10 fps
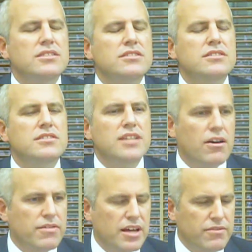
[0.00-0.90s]

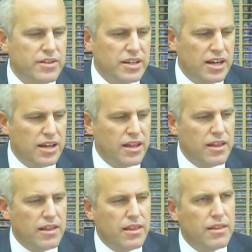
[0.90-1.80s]
South Africa.
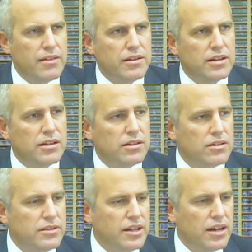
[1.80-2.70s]

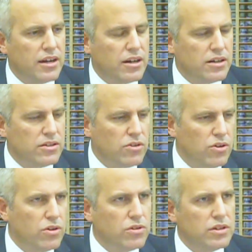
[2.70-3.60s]
They are
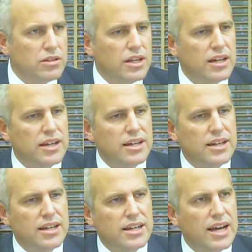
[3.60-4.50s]
oil,
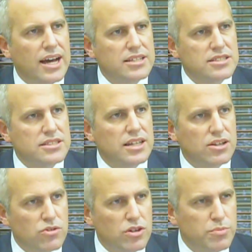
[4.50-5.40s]
gas,
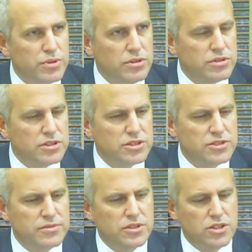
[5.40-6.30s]
and coal
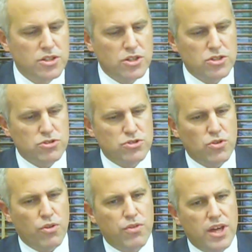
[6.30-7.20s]
producers.
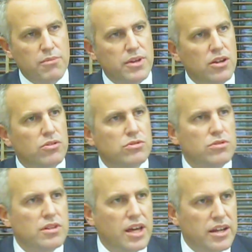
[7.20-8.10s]
So they belong
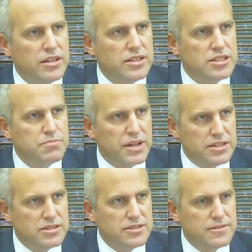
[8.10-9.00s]
to the energy
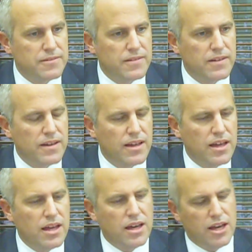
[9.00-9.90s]
space.
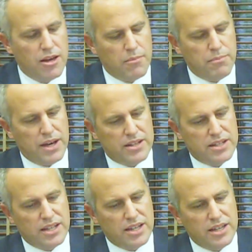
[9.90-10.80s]
But
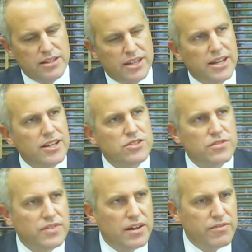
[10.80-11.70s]
in the case
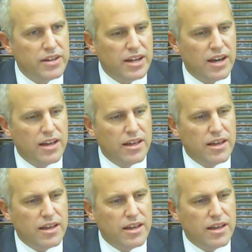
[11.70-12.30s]
of Africa,